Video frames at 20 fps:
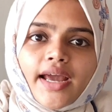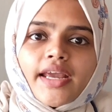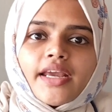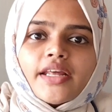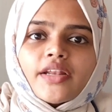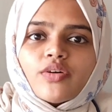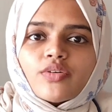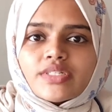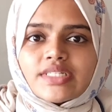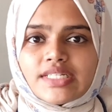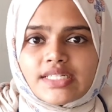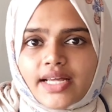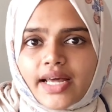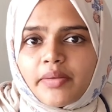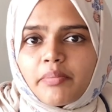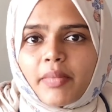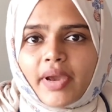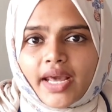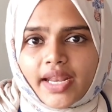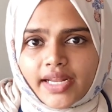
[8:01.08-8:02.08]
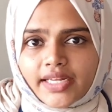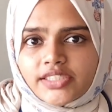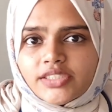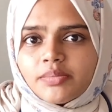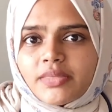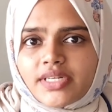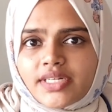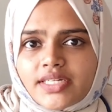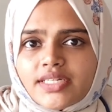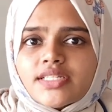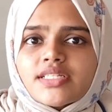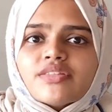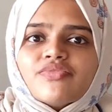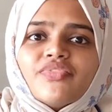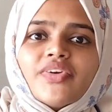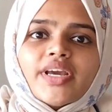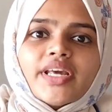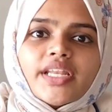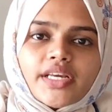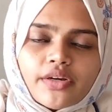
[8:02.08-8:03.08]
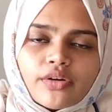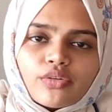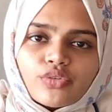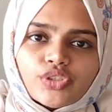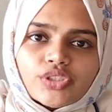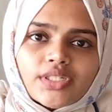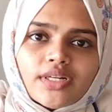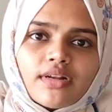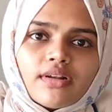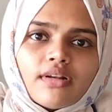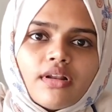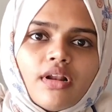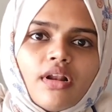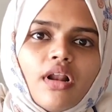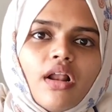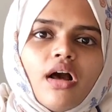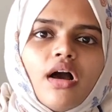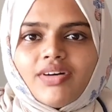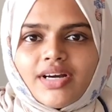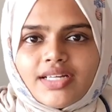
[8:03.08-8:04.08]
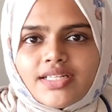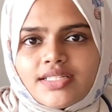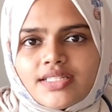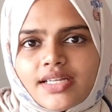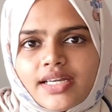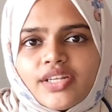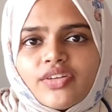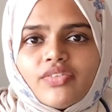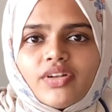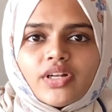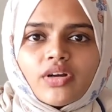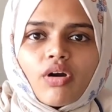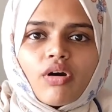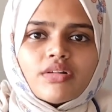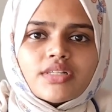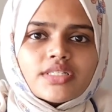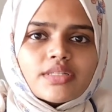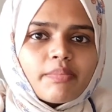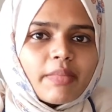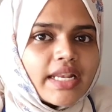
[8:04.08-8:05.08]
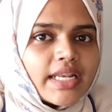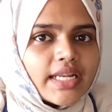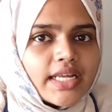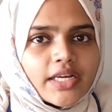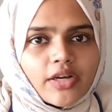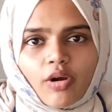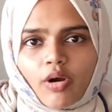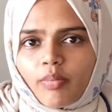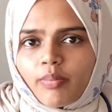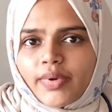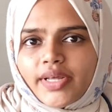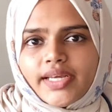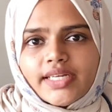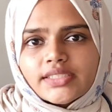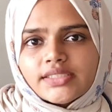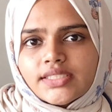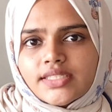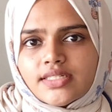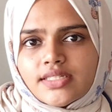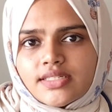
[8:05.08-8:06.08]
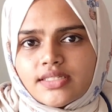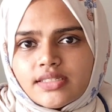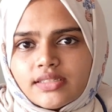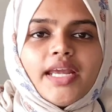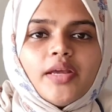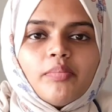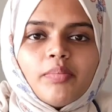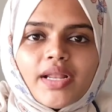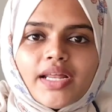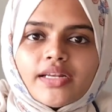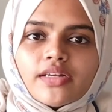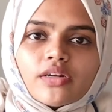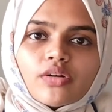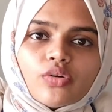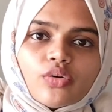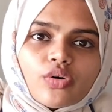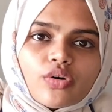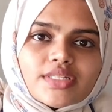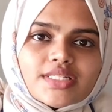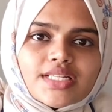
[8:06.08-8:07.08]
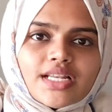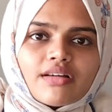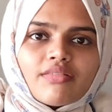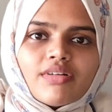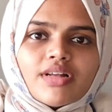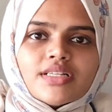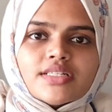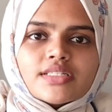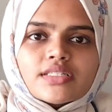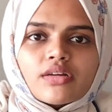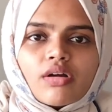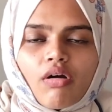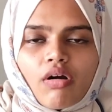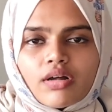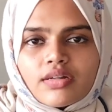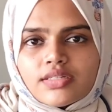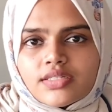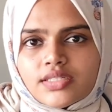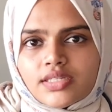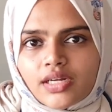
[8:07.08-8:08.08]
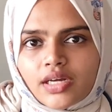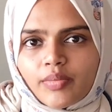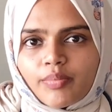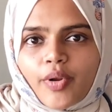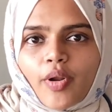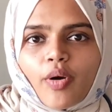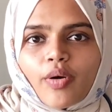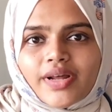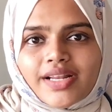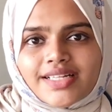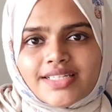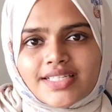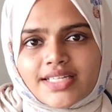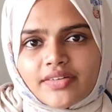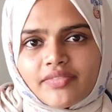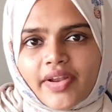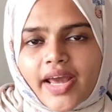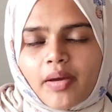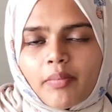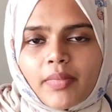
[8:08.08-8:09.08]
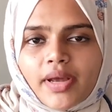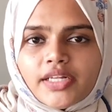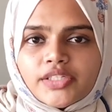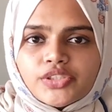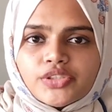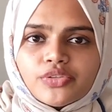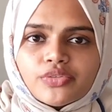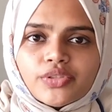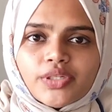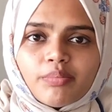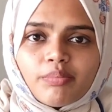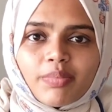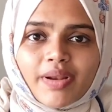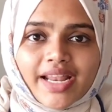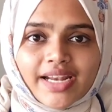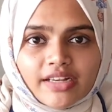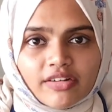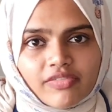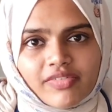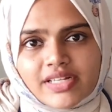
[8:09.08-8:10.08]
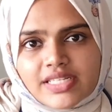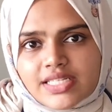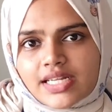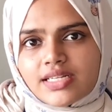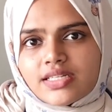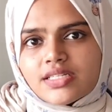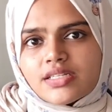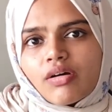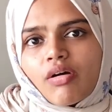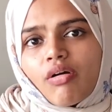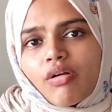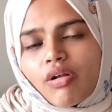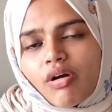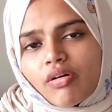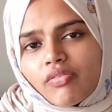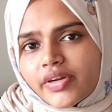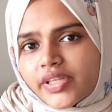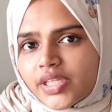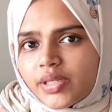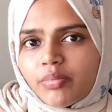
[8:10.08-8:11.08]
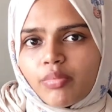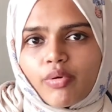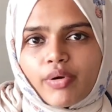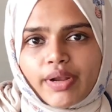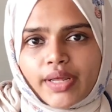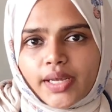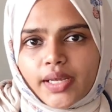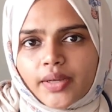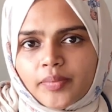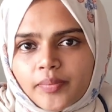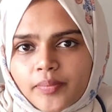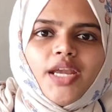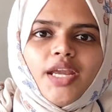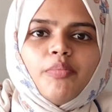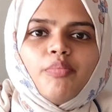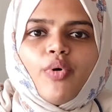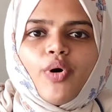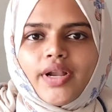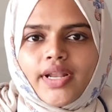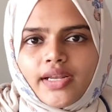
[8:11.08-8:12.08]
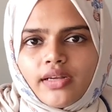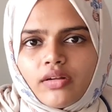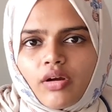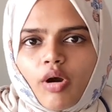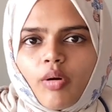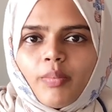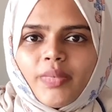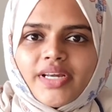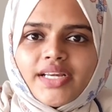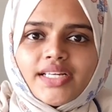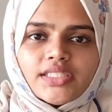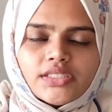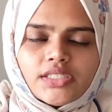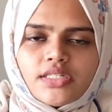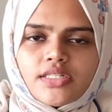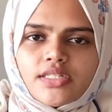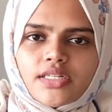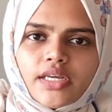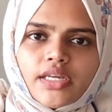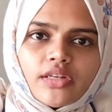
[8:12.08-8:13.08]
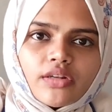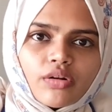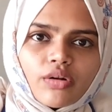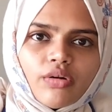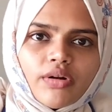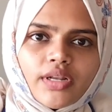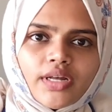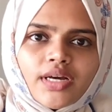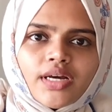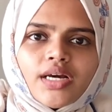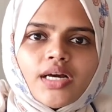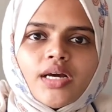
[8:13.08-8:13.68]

diagnosis and management is very crucial. Otherwise, it will cause many complications. High blood glucose levels cause progressive damage to the blood vessels all over the body. Important complications include